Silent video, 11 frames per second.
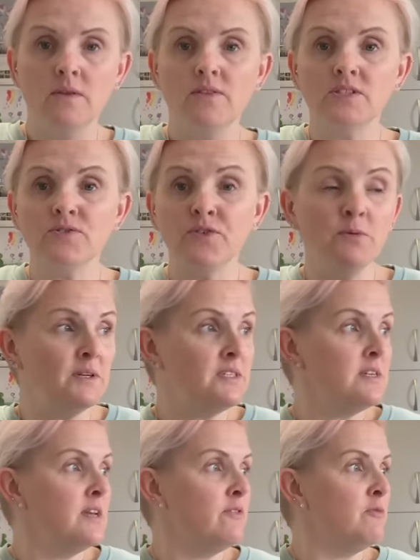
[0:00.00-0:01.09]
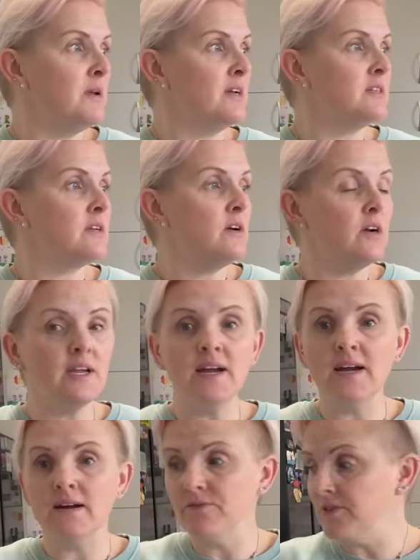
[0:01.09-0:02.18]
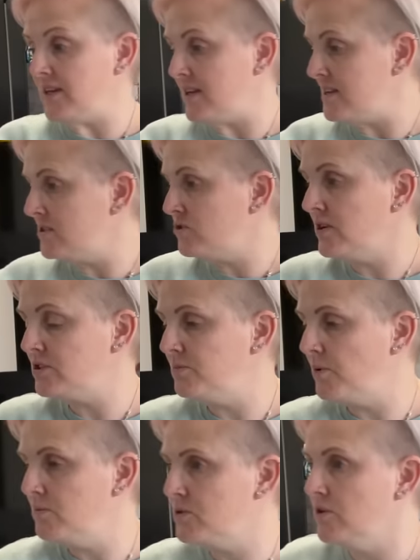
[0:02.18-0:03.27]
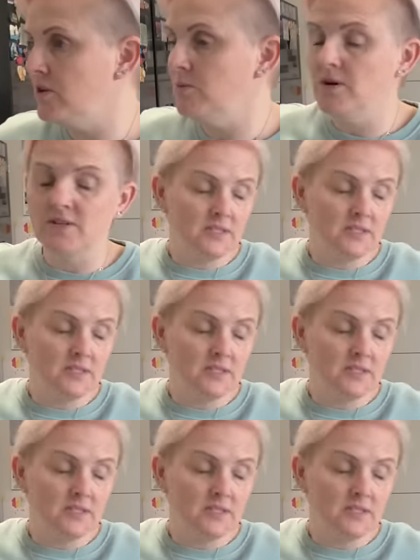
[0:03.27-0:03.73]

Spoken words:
there's a few bits in here for me because I have these tracksuit bottoms on that I'm wearing